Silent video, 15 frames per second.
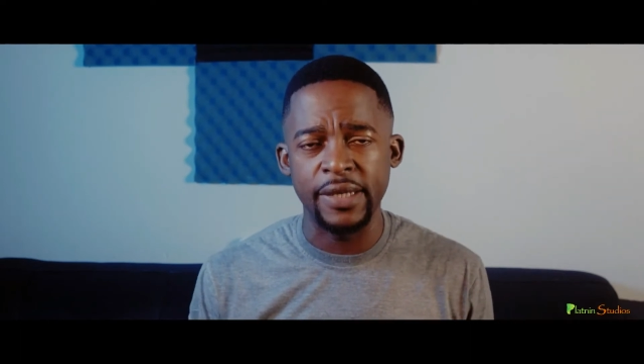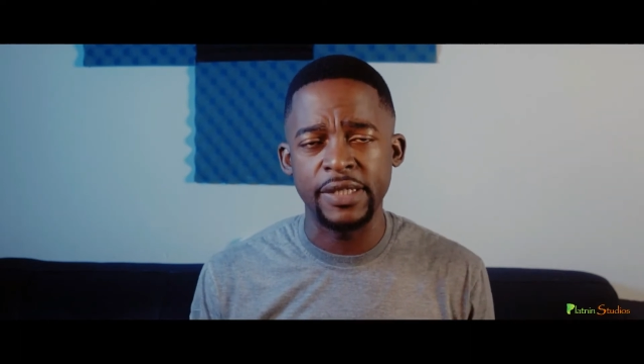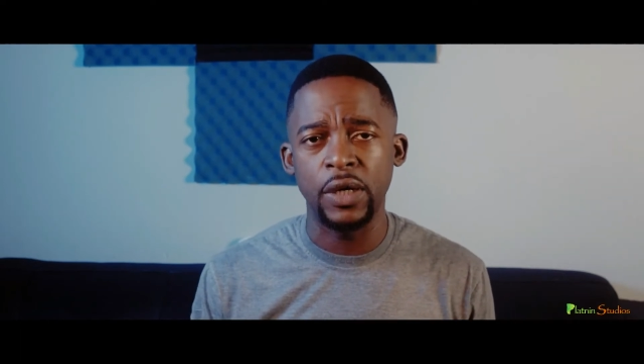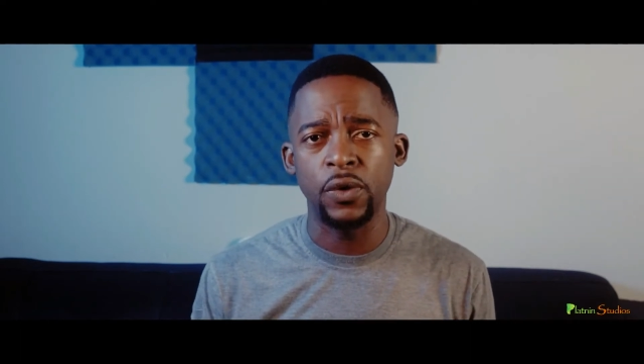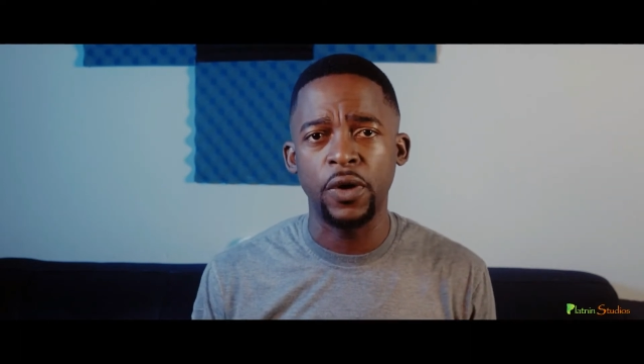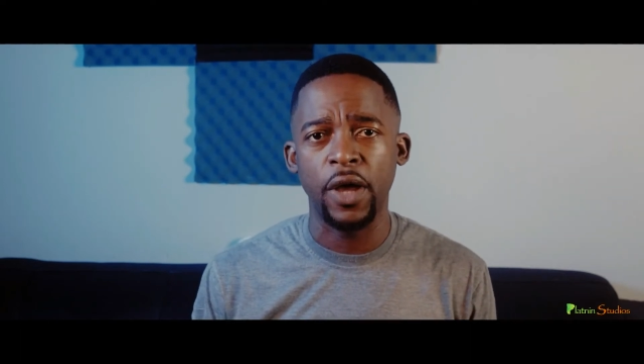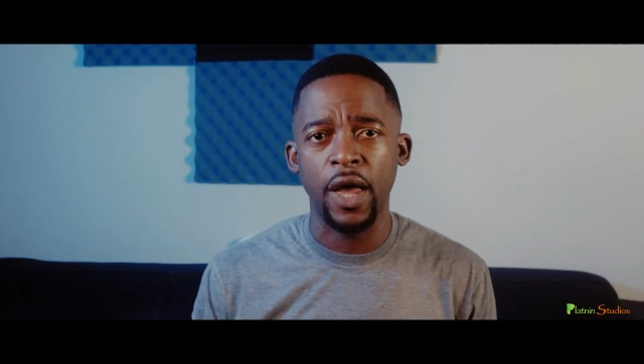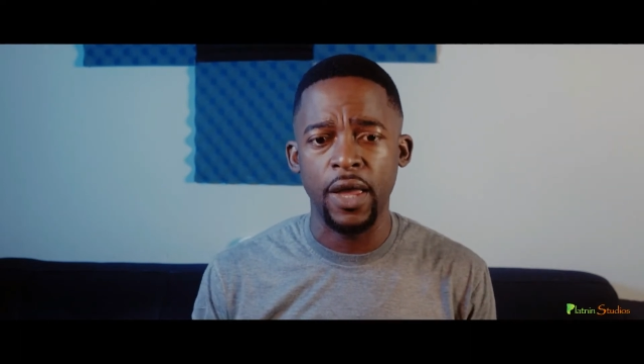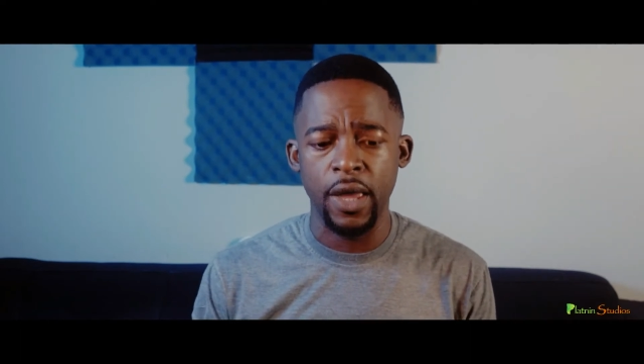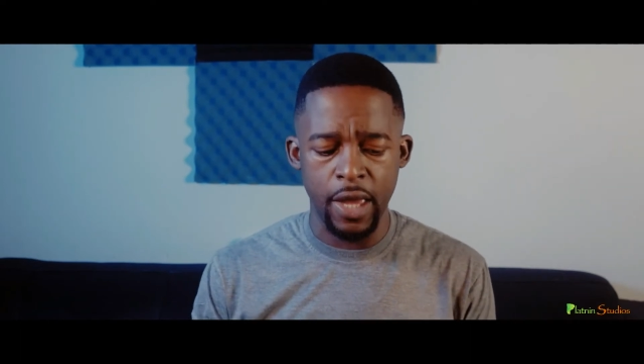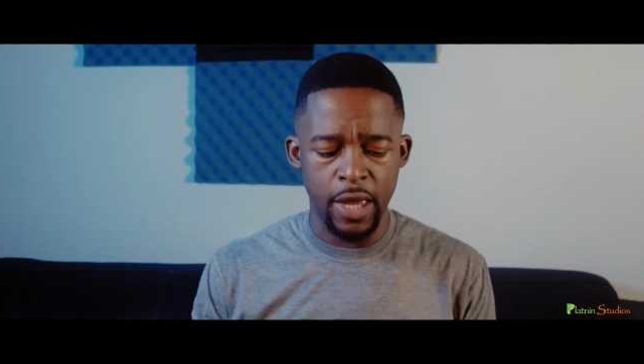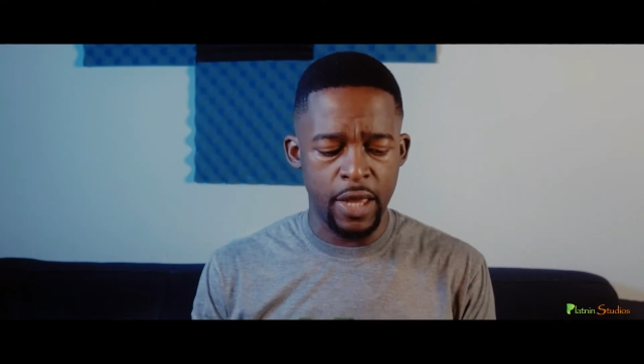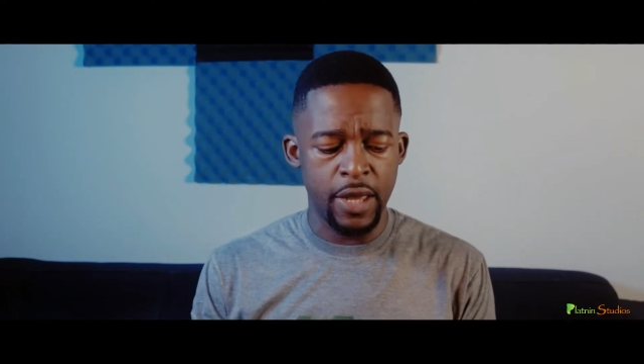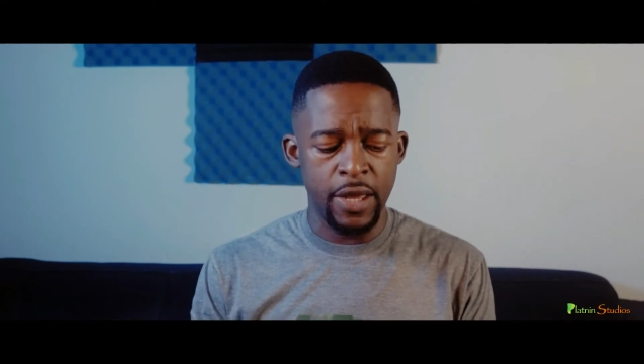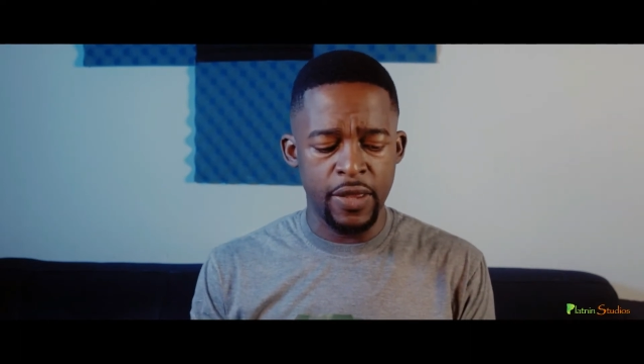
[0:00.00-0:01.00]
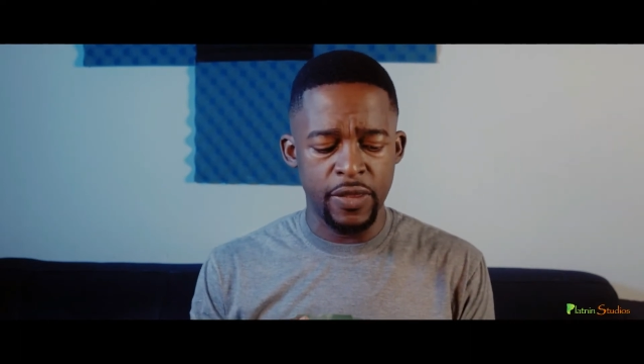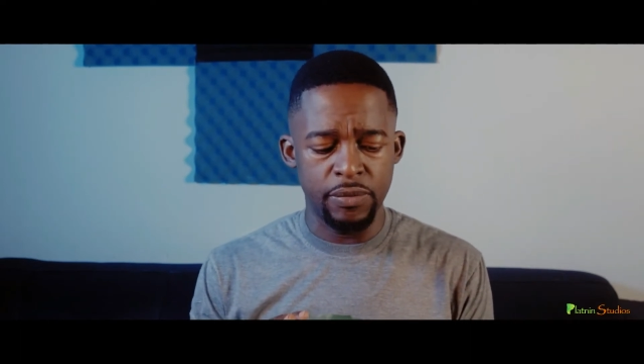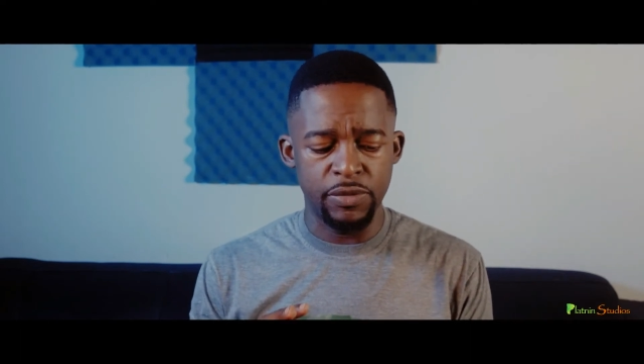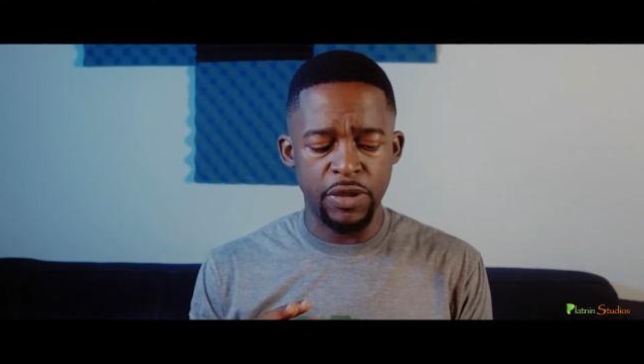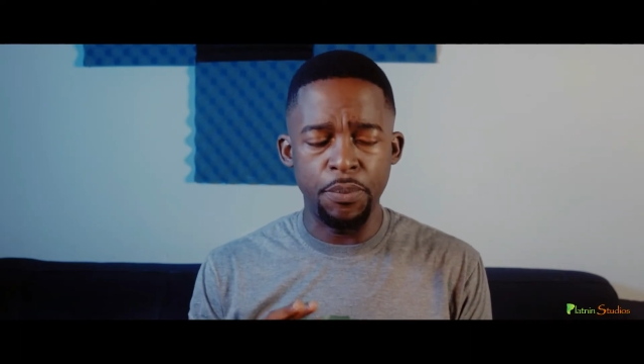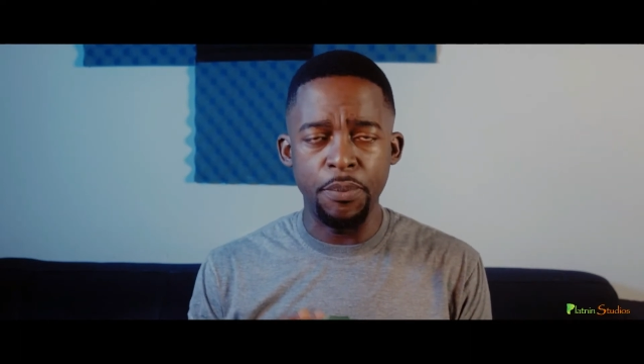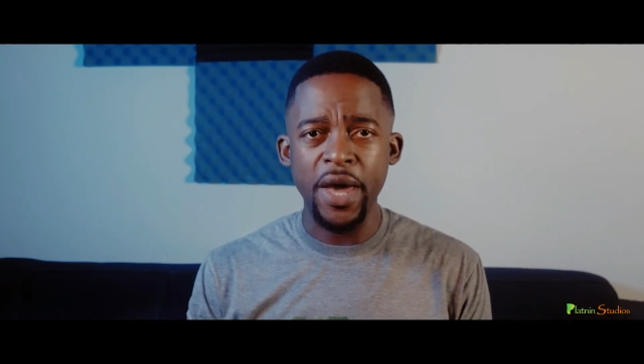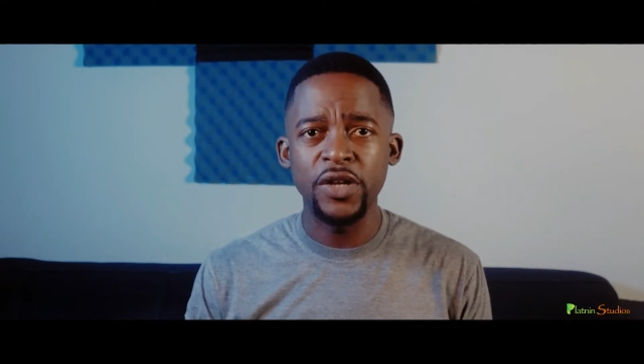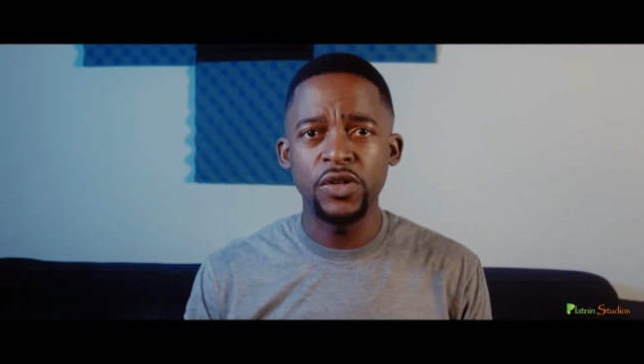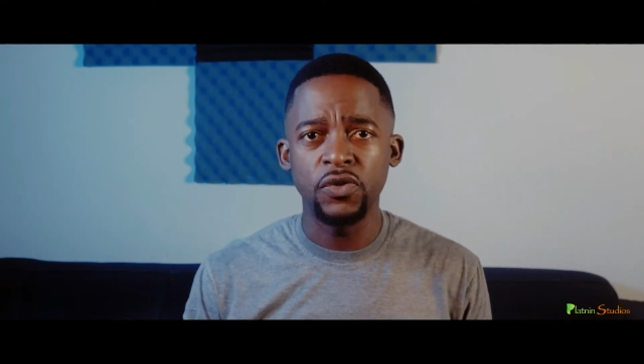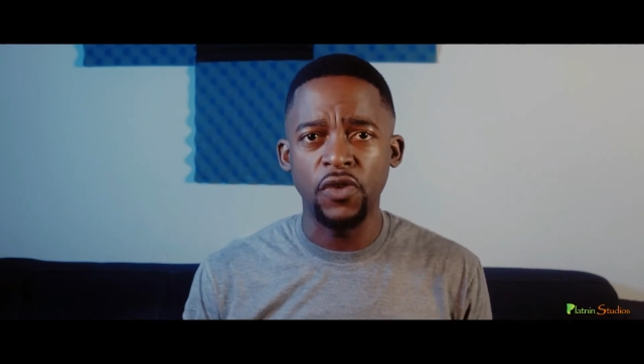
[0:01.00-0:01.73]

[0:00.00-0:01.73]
Say, okay, the major